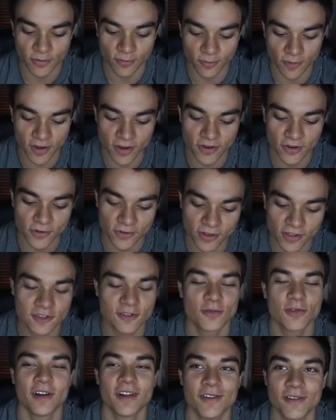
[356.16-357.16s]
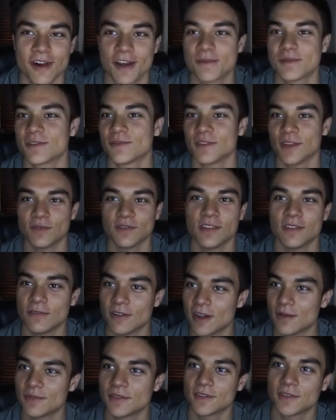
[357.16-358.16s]
when you're doing 20 reps, 15
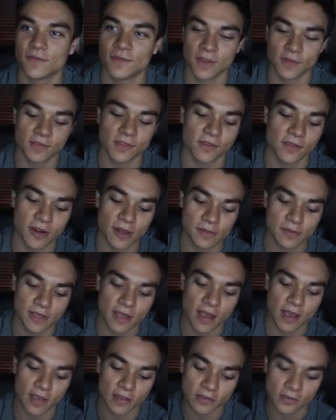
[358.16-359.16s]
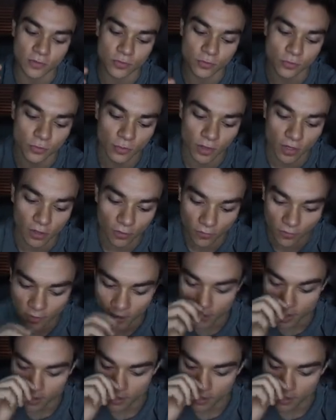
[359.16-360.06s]
reps, 15 reps, and 12.